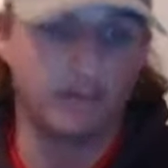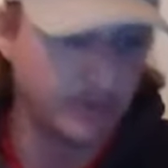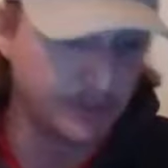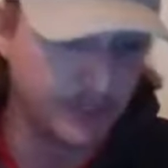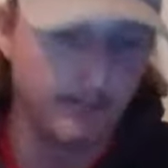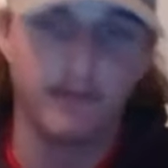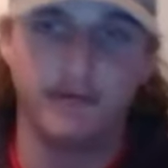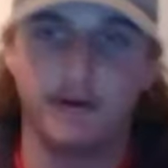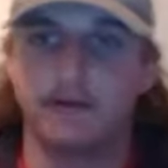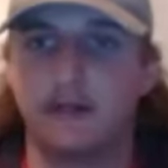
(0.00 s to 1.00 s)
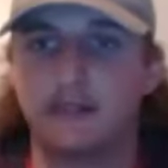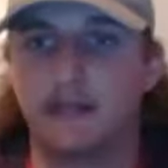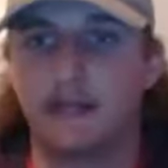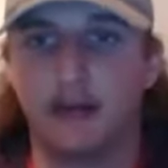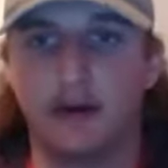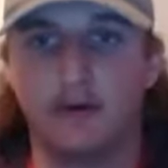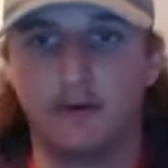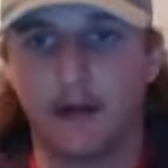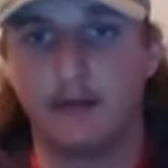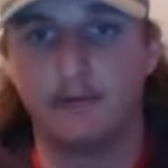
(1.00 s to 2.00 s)
Jimbo Fisher gets let go.
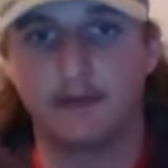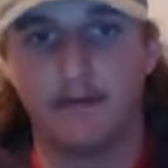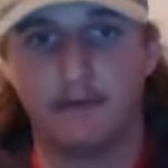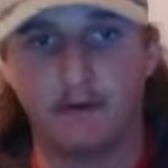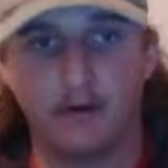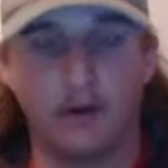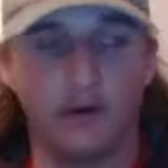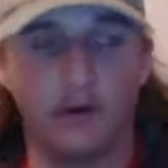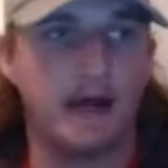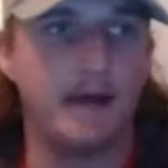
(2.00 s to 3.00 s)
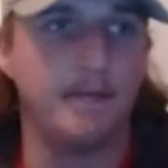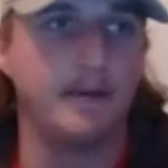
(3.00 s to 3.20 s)
Granted, it was after a long time.